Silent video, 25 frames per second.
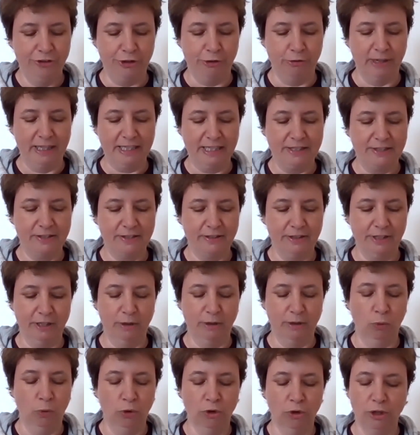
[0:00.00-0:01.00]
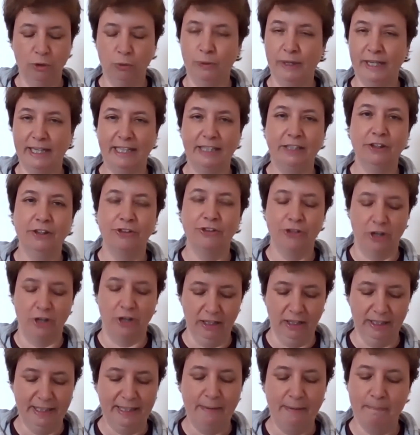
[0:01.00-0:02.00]
She writes the award winning
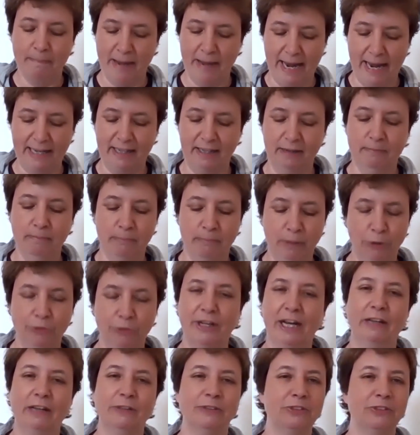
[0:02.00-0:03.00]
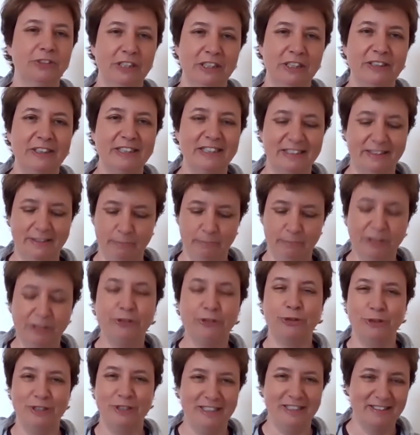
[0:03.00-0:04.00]
Charlie Mack Motown series,
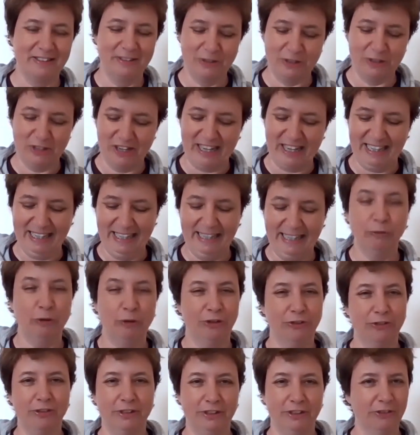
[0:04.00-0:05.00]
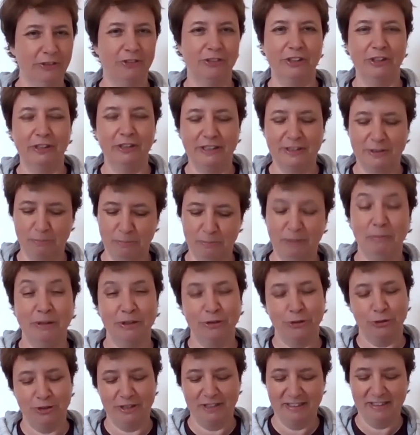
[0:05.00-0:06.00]
Mysteries, sorry, which is a series, but
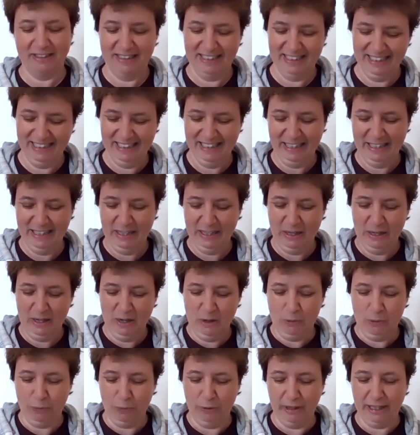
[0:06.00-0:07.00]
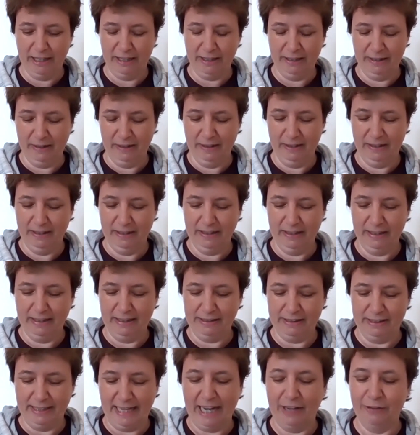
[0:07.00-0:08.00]
Mysteries, where
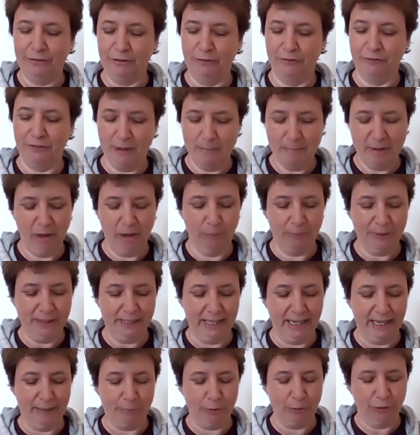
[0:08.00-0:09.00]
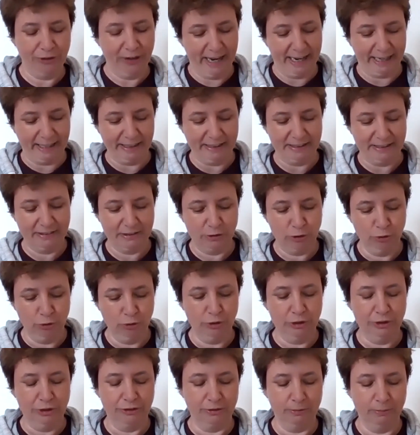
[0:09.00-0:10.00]
uh, has a female PI protagonist
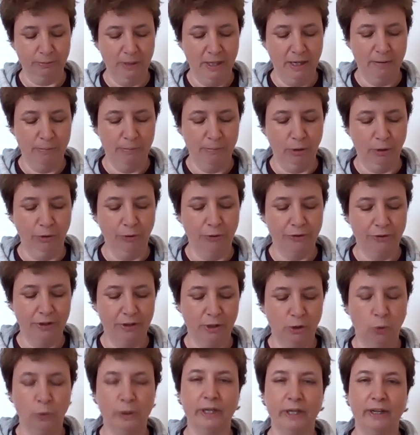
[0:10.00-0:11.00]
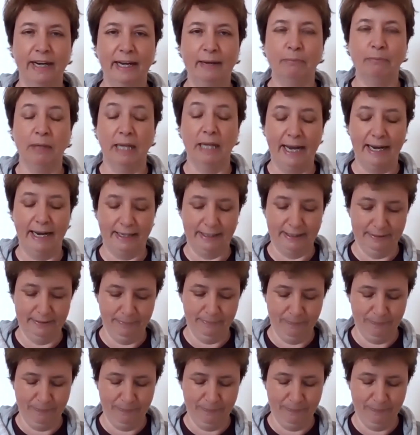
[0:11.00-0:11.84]
who is both queer and black.